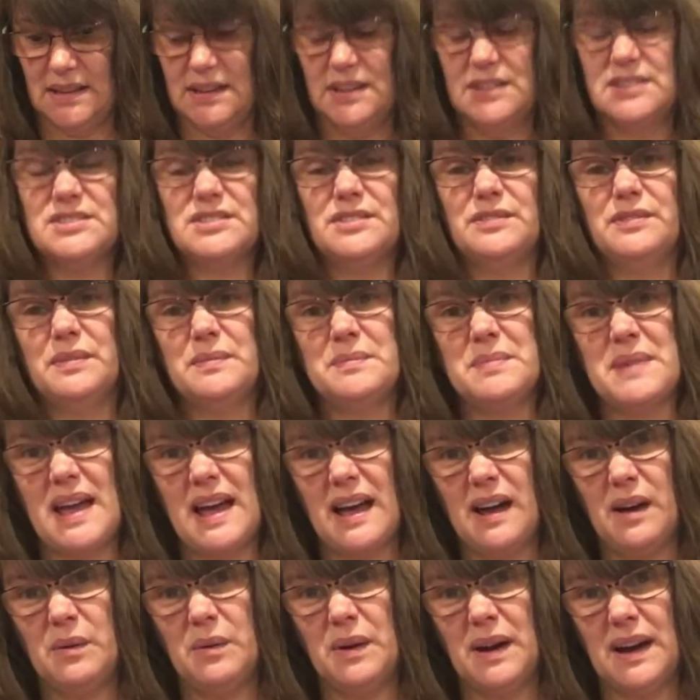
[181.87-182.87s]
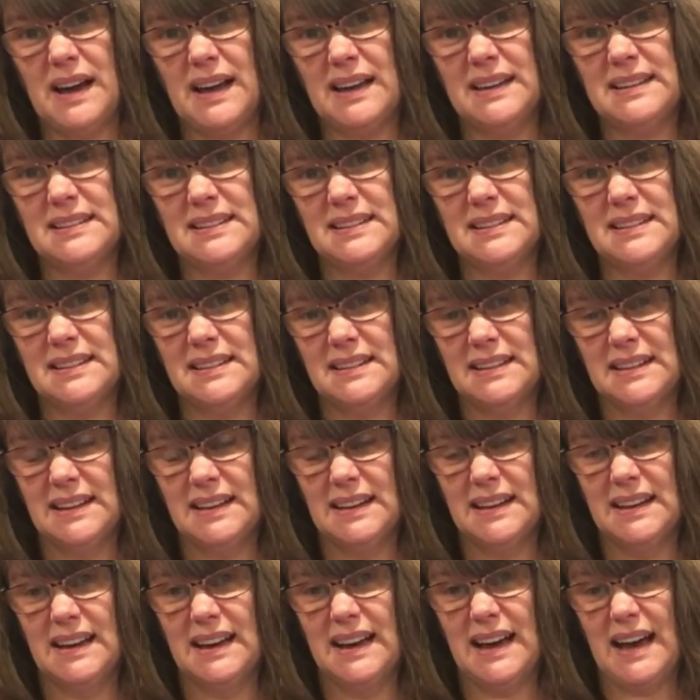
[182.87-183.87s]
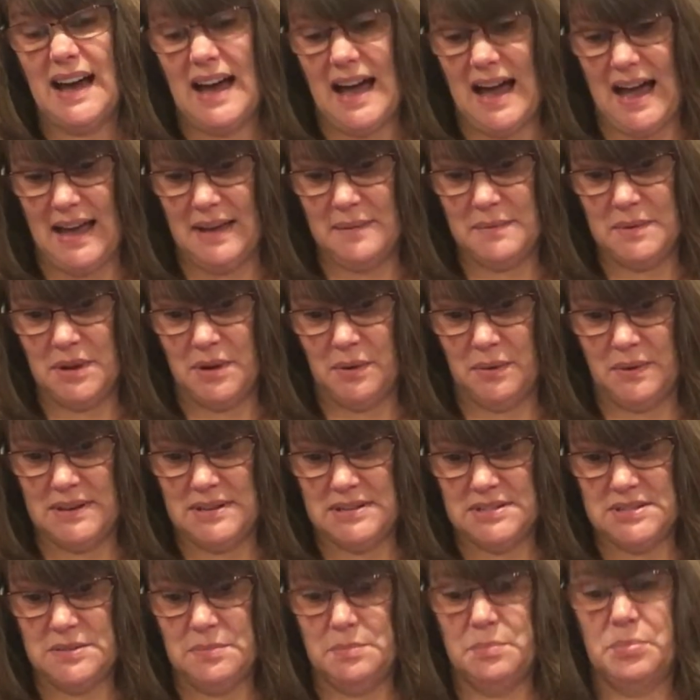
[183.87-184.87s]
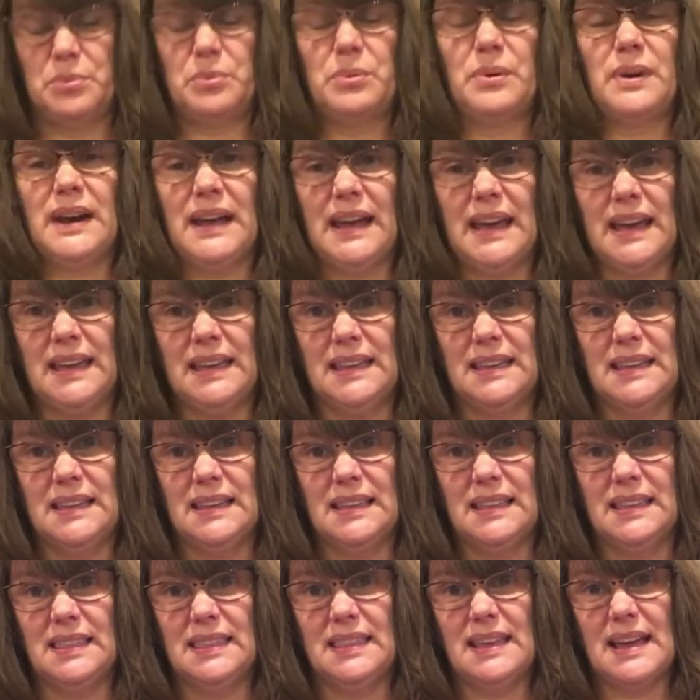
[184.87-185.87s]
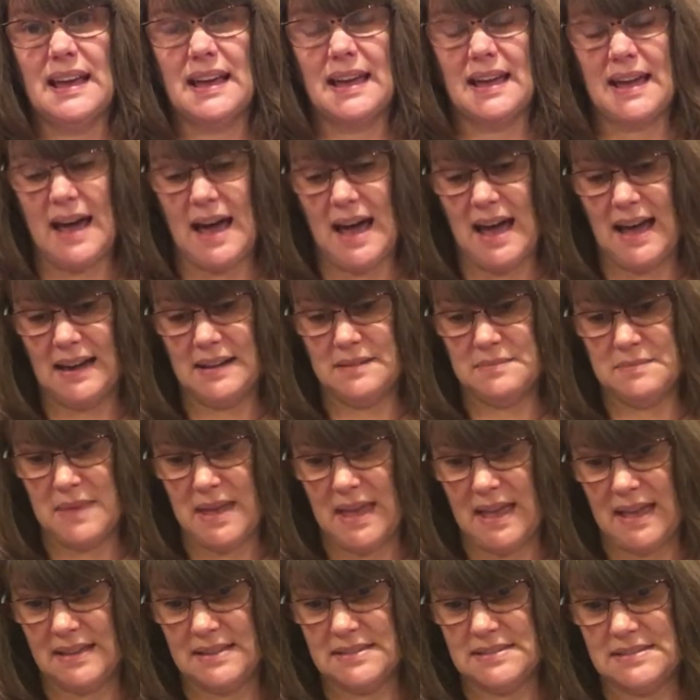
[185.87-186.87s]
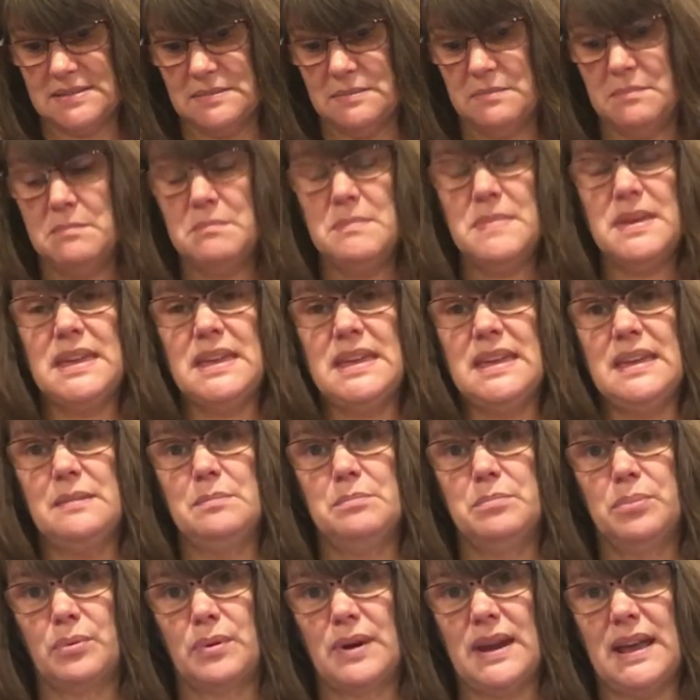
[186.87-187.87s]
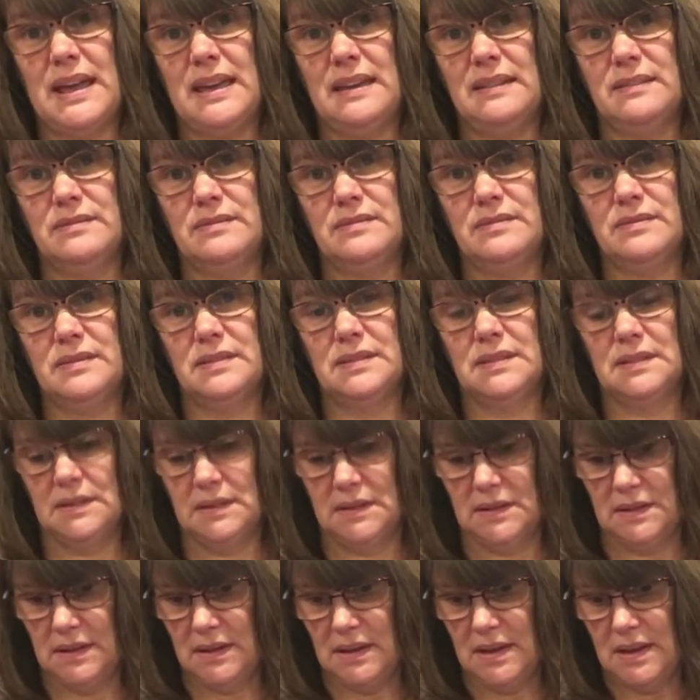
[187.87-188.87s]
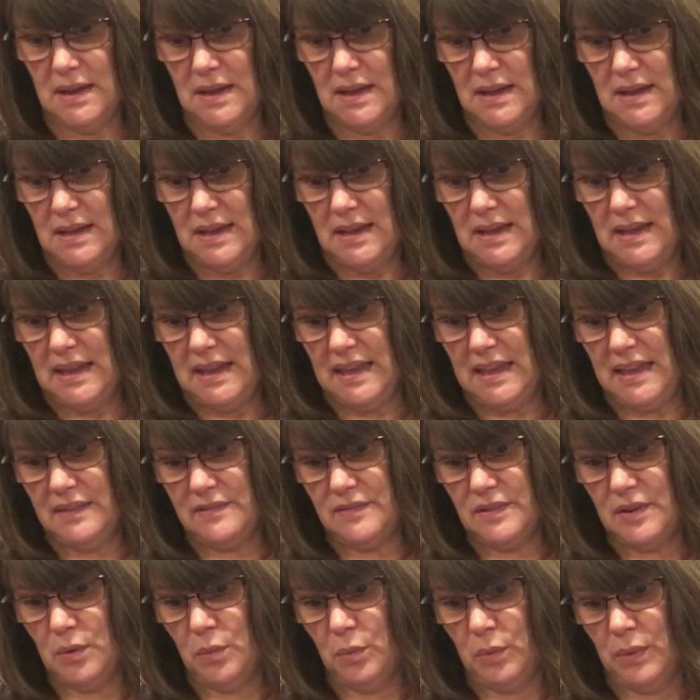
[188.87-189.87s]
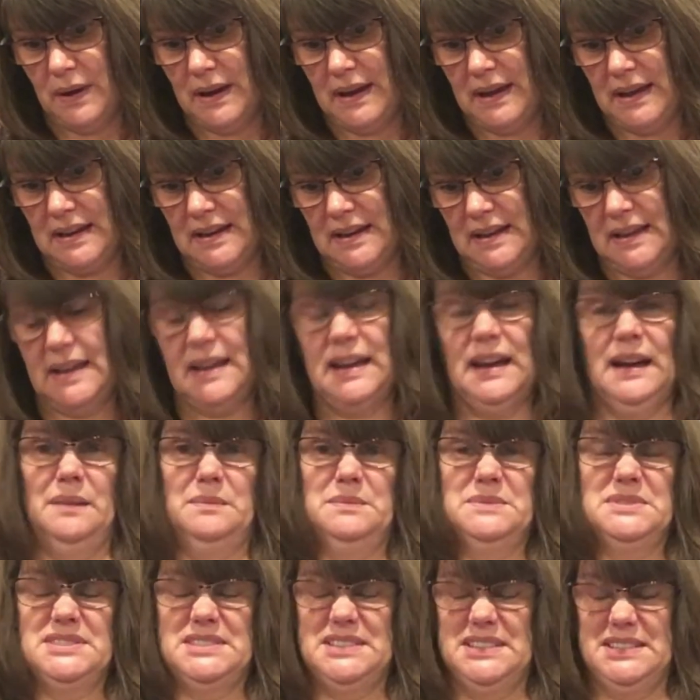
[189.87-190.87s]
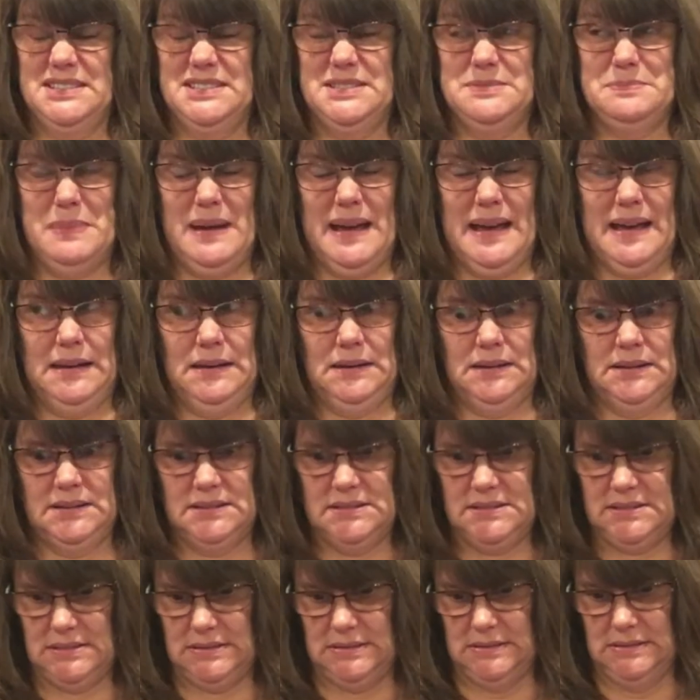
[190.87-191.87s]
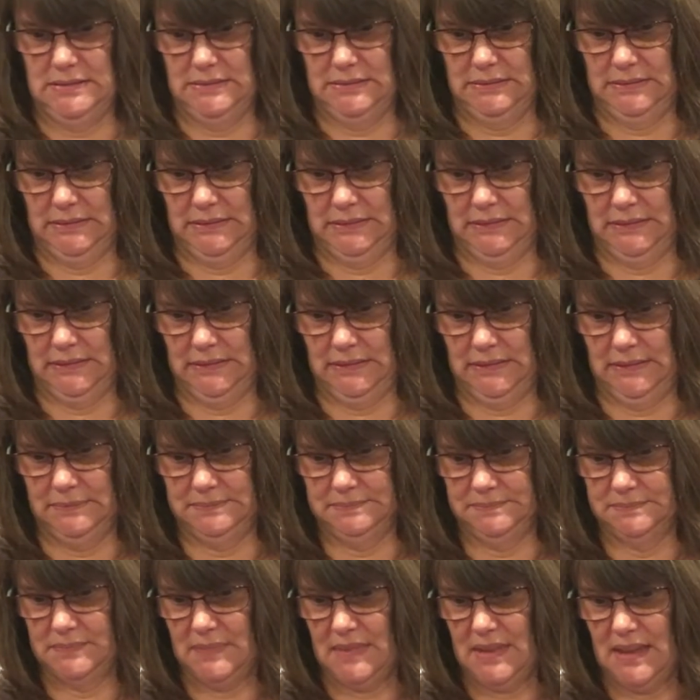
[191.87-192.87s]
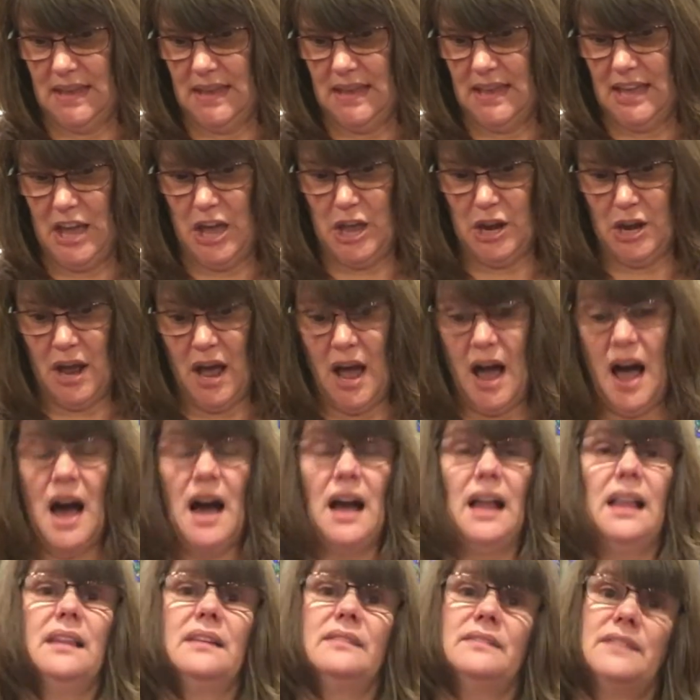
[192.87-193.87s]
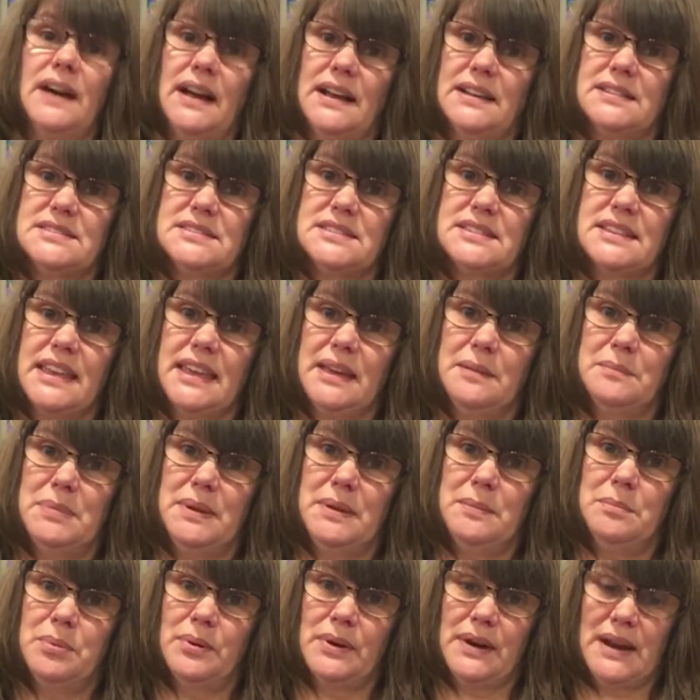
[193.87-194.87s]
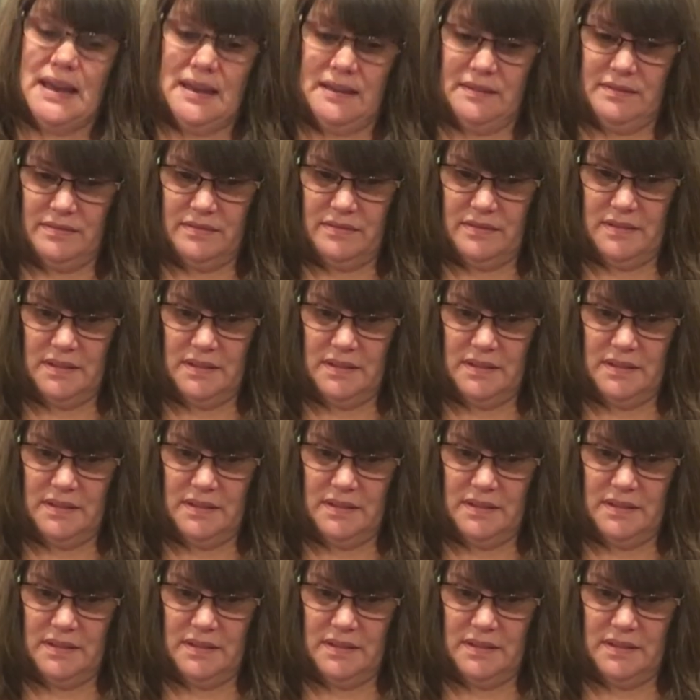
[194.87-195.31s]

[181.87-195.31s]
So from now on, I'm going to pray that God makes me brave, even when it comes to spiders. Oh, and all of us can be brave